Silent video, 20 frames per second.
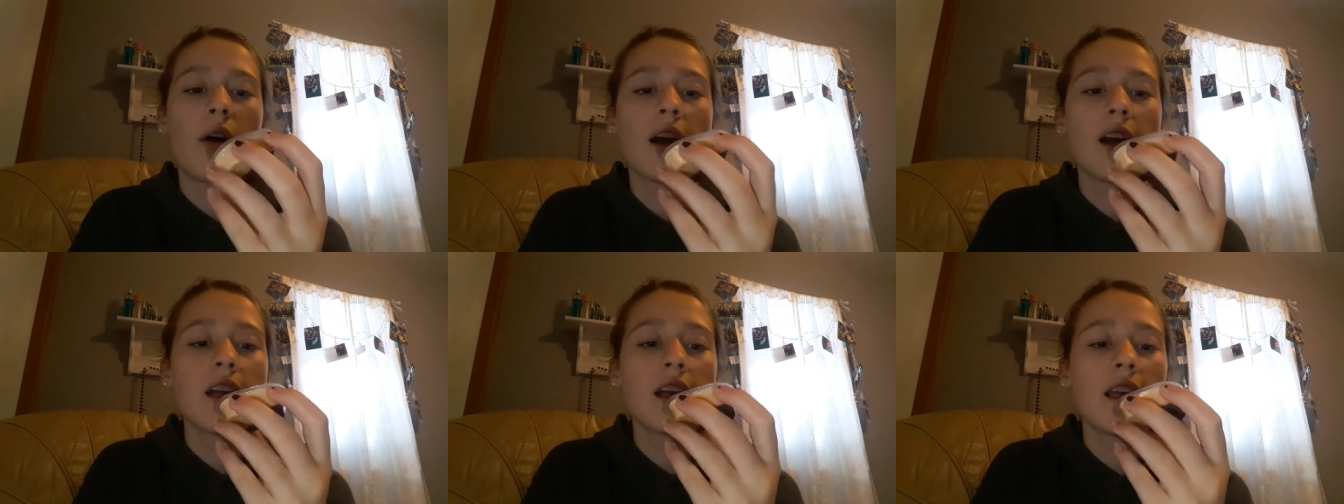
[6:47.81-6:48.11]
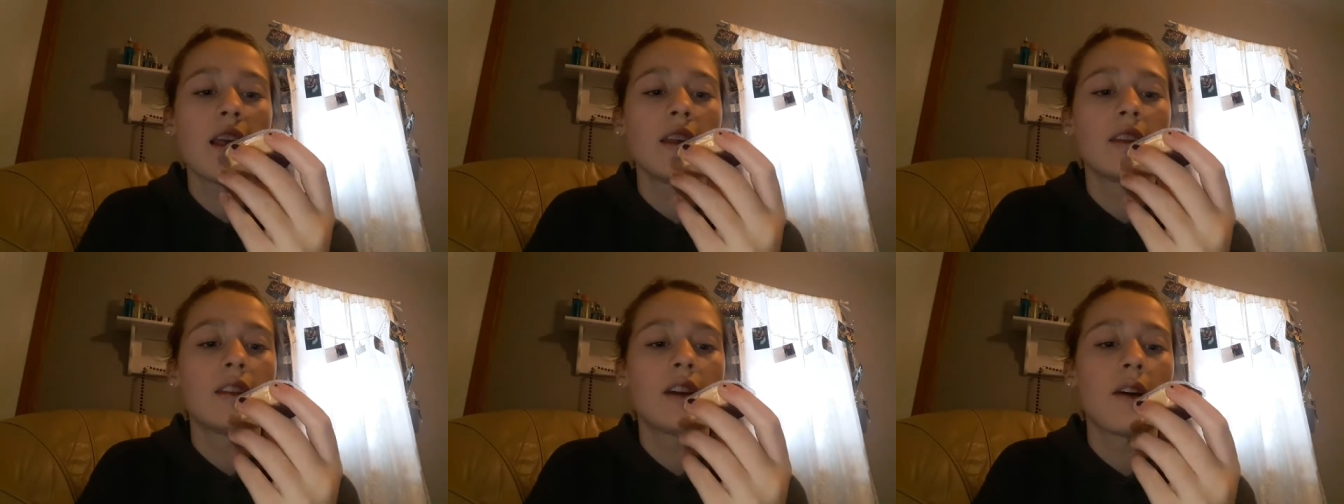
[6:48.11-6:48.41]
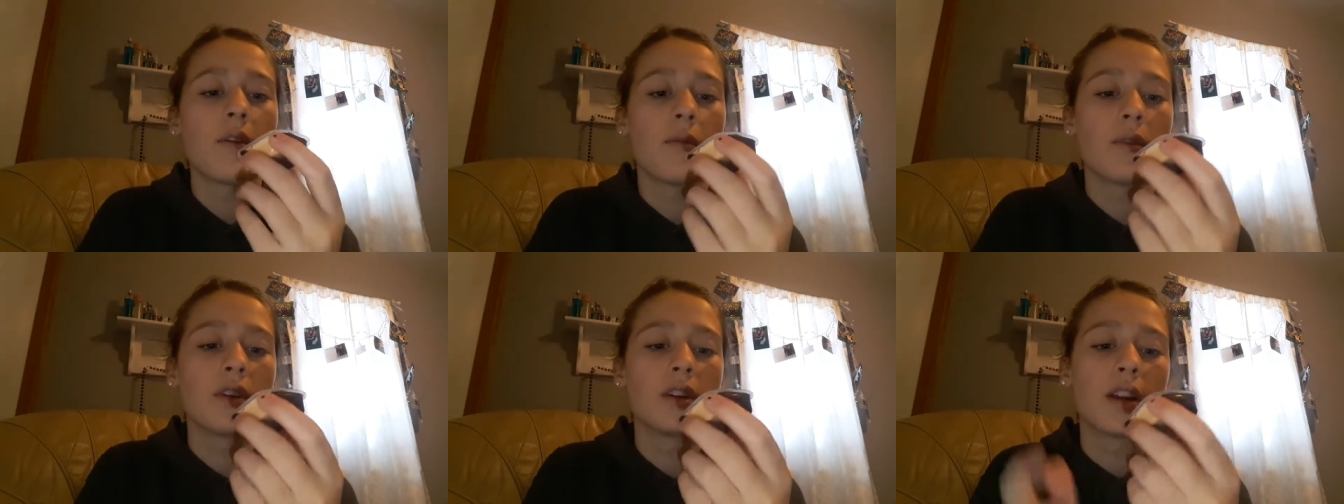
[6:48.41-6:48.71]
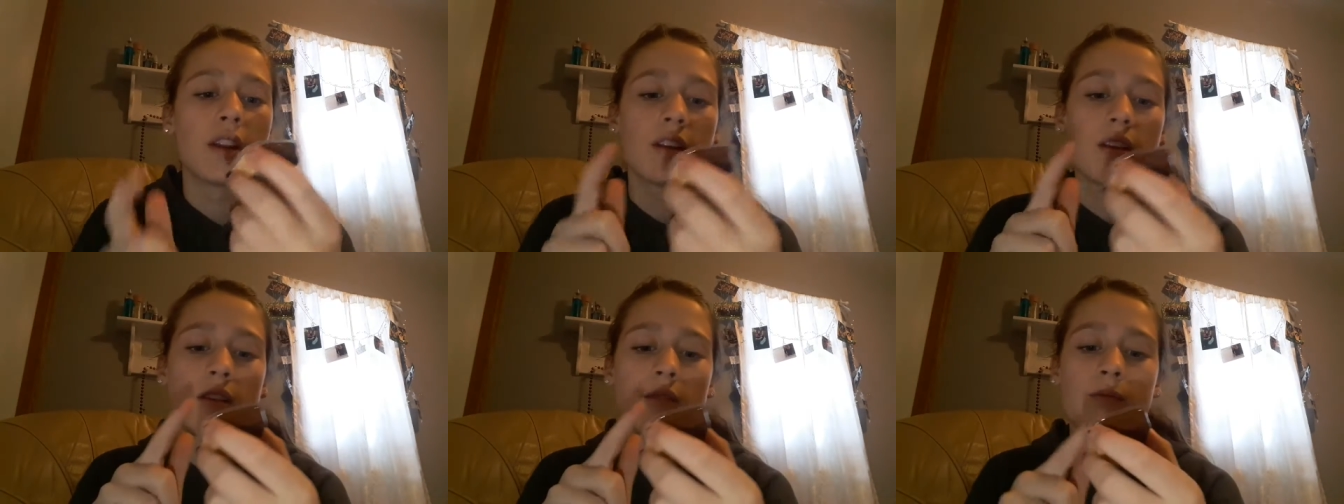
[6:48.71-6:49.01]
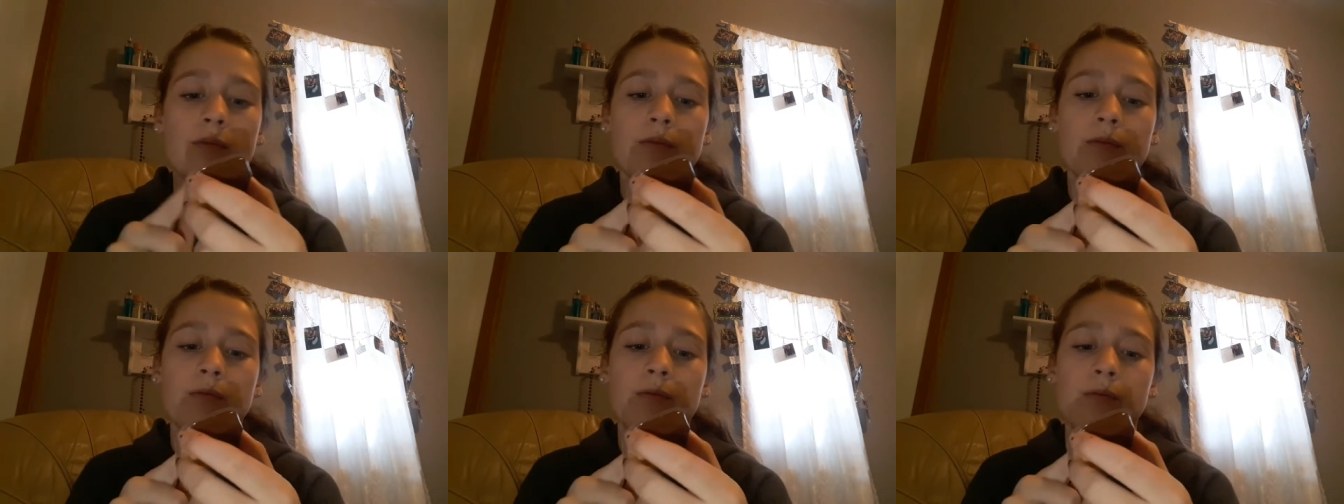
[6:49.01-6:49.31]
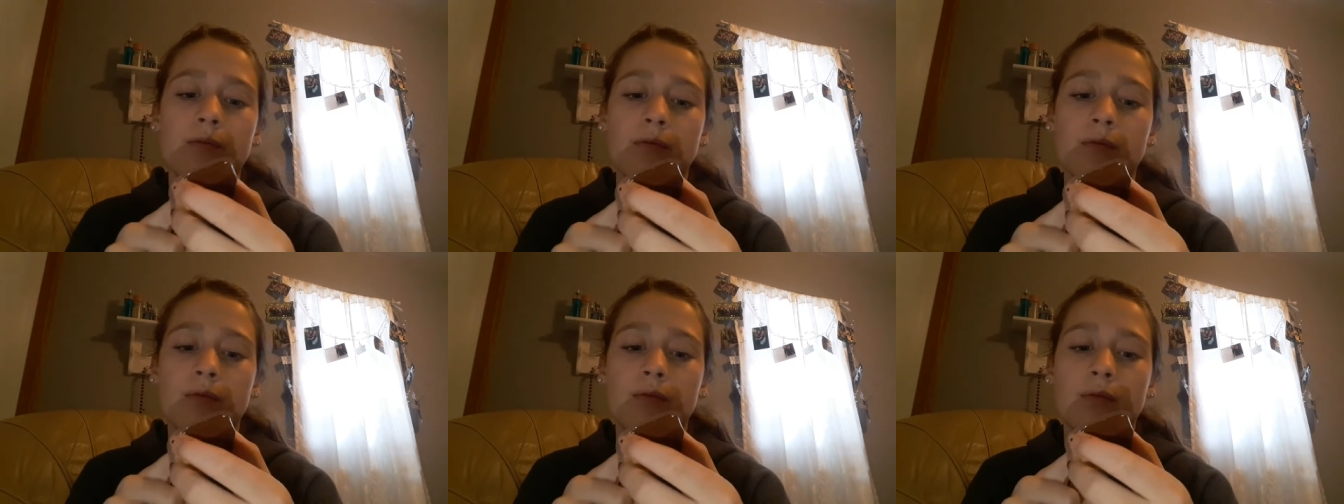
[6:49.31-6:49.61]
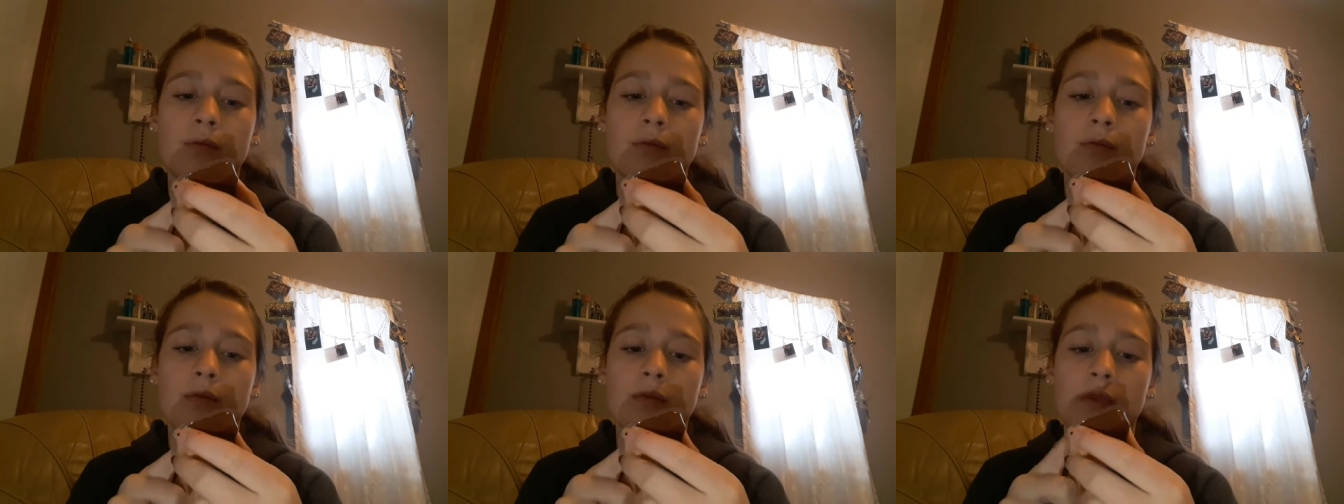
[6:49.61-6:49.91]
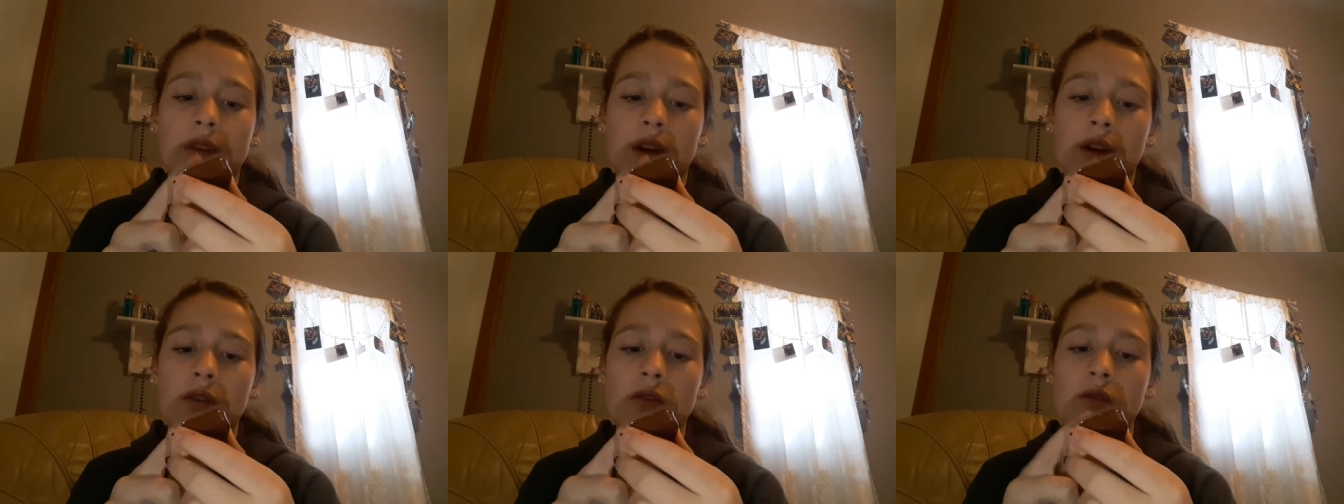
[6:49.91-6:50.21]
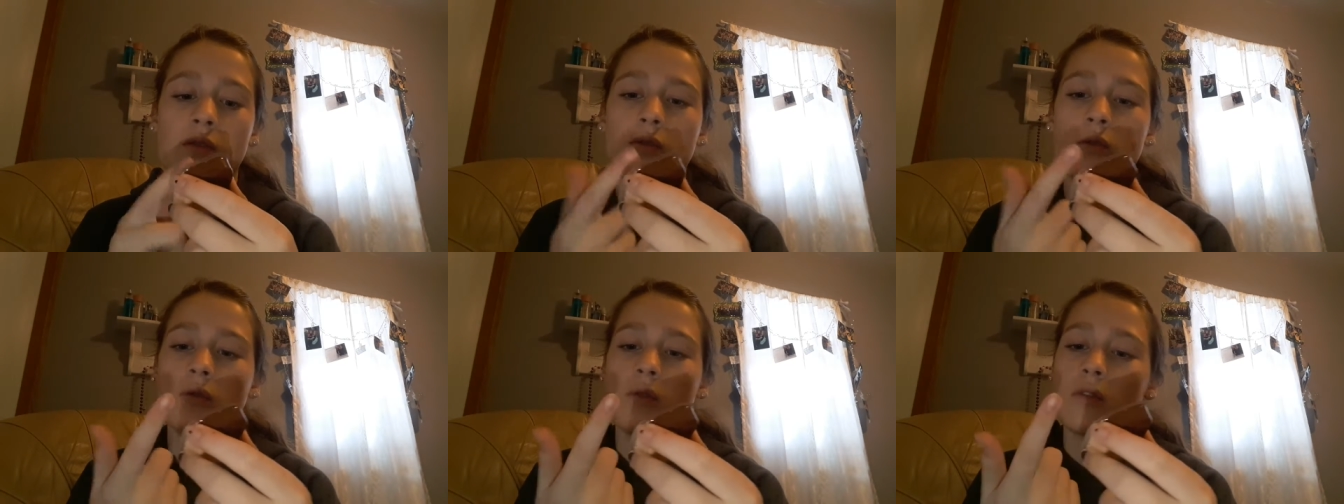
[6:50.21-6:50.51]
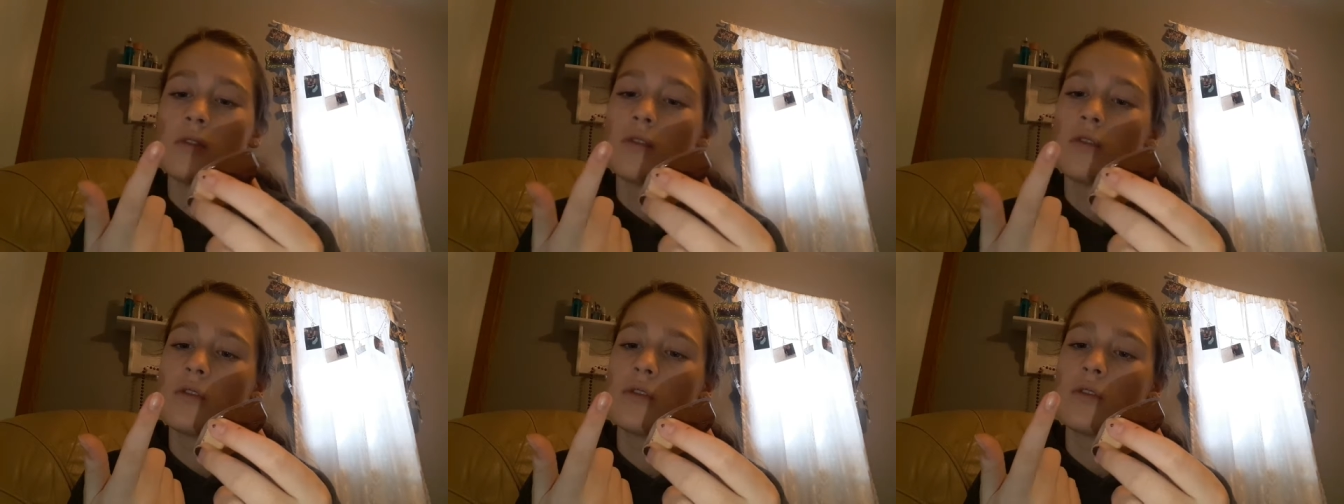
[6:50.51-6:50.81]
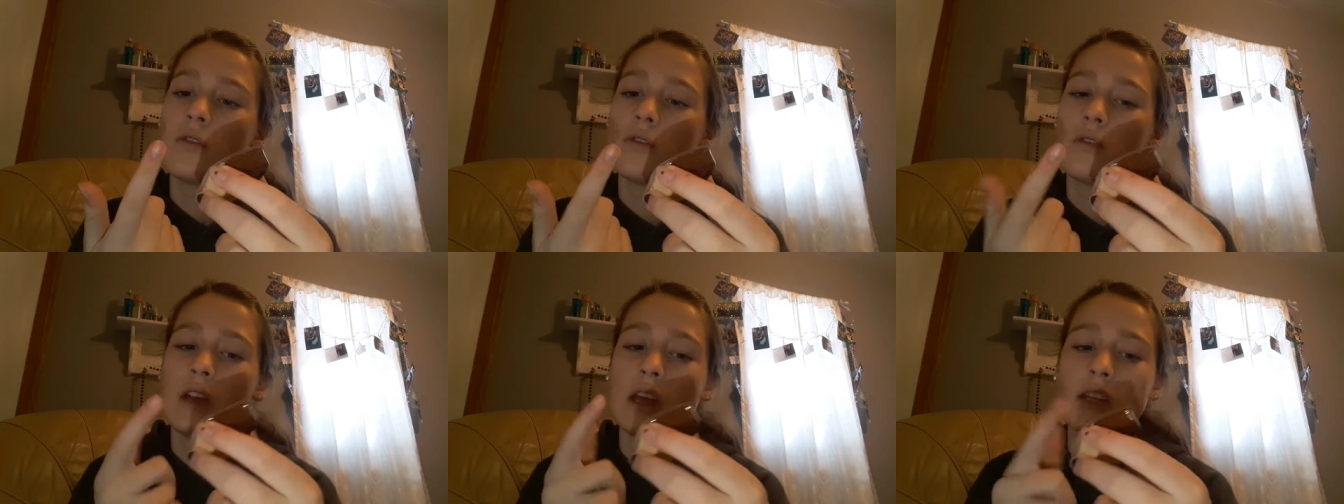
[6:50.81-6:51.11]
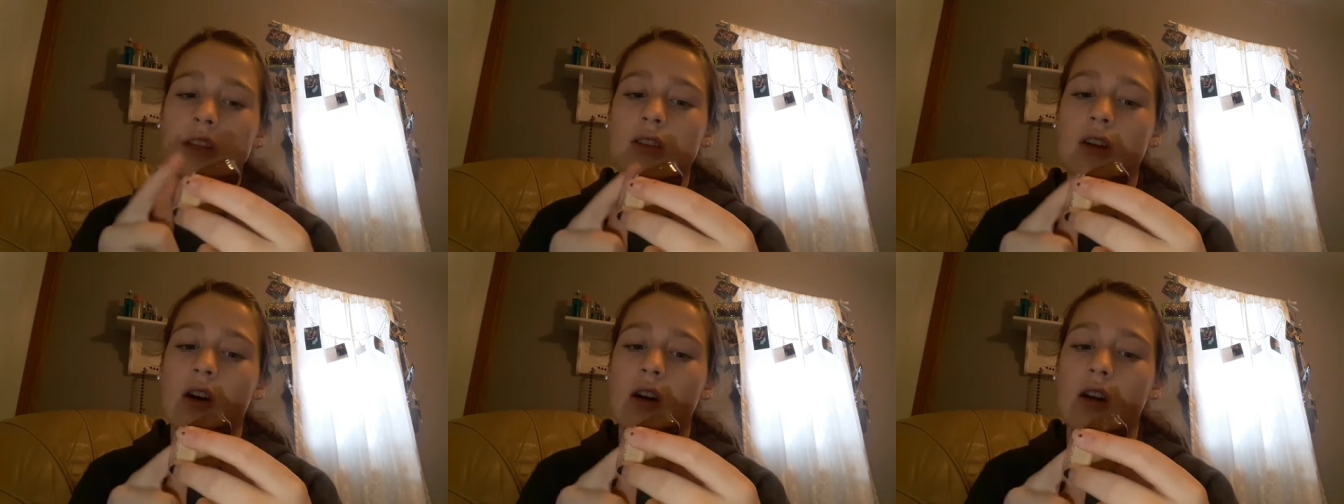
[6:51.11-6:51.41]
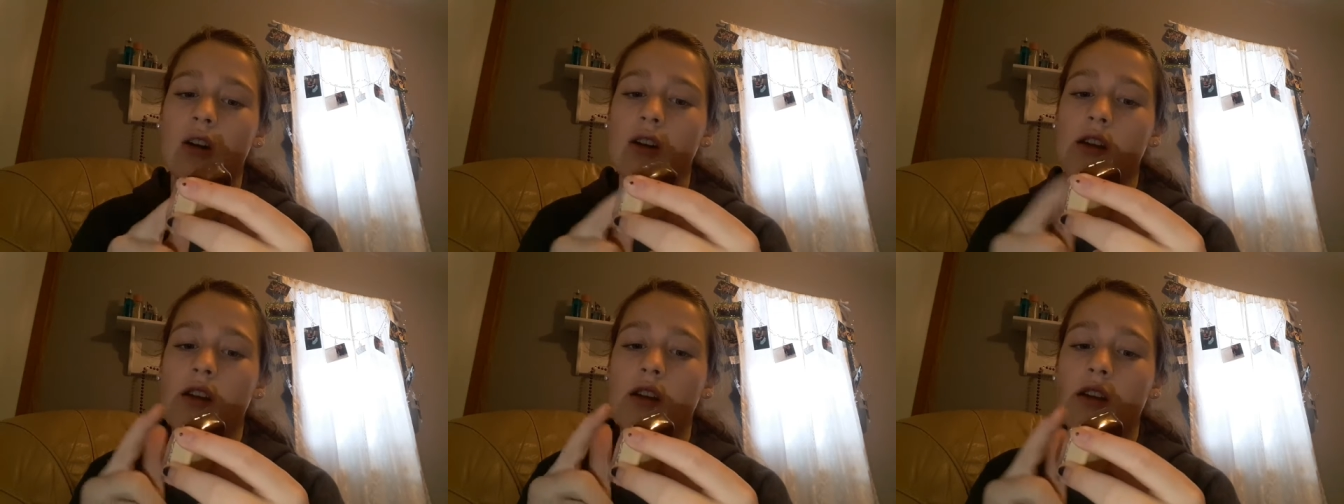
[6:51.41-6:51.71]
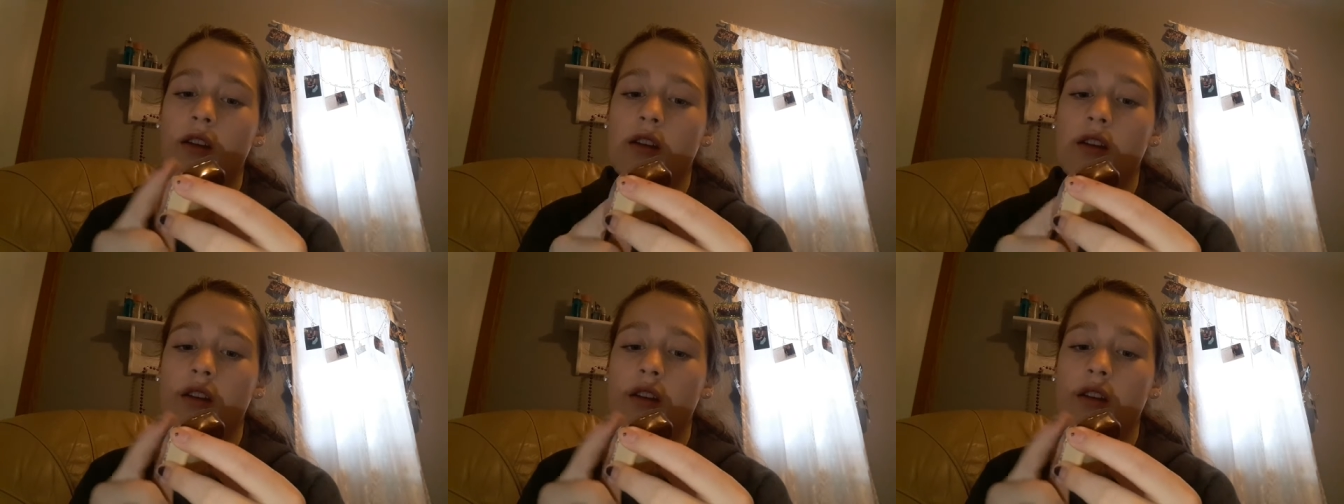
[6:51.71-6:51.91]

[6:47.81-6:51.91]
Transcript: I ate it that one time. Ooh, it's hard.